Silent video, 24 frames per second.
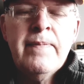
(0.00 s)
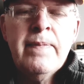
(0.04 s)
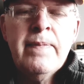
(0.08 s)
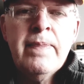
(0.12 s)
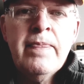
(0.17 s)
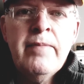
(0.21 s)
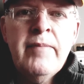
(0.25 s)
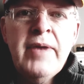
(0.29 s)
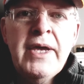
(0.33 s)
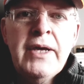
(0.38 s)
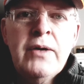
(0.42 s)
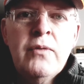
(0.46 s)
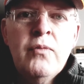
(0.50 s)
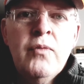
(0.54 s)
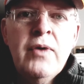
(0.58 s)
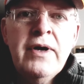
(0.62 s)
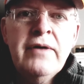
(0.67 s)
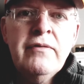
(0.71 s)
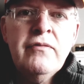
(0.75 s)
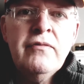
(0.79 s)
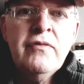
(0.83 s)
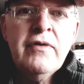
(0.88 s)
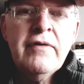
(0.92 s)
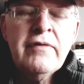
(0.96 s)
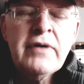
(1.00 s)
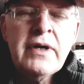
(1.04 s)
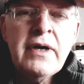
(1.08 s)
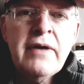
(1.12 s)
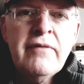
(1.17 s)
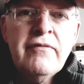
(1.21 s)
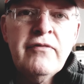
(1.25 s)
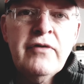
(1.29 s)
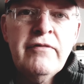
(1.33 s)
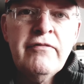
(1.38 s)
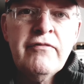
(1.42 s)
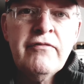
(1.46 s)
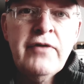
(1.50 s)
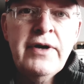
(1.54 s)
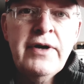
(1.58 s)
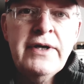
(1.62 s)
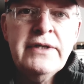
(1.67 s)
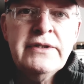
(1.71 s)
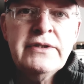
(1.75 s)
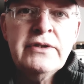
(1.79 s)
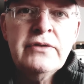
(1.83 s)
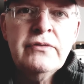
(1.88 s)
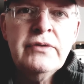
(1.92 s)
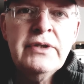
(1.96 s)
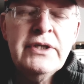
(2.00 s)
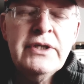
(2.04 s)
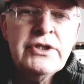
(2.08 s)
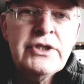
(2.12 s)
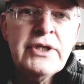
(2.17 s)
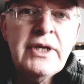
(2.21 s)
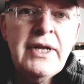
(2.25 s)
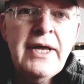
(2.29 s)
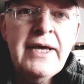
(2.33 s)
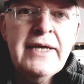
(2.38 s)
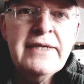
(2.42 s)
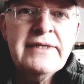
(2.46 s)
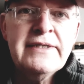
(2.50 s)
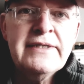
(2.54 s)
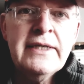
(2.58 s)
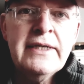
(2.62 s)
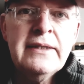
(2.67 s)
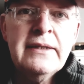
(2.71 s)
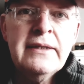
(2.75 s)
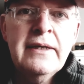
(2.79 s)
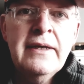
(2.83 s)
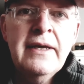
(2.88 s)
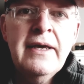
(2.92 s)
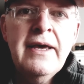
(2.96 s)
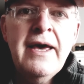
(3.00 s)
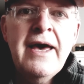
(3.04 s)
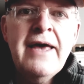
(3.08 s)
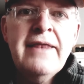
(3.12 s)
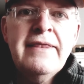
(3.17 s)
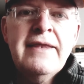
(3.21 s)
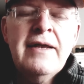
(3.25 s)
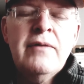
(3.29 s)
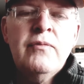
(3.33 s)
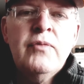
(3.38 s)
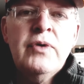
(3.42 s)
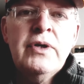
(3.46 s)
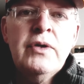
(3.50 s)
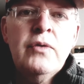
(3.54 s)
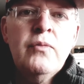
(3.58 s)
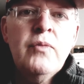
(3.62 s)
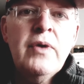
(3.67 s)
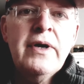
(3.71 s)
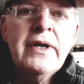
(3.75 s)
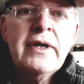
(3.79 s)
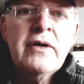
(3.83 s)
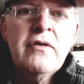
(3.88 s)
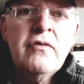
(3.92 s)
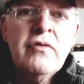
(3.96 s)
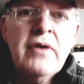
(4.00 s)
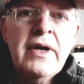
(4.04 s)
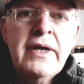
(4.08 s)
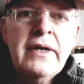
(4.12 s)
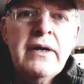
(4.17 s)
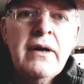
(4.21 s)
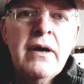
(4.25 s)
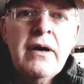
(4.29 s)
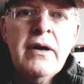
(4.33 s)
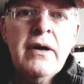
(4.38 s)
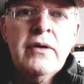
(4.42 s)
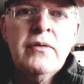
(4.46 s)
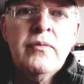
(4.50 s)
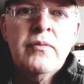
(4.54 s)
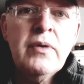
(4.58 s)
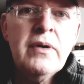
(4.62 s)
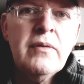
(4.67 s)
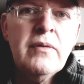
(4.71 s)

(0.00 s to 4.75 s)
make one recovery phrase to initialize it, and then when you want to create a hardware,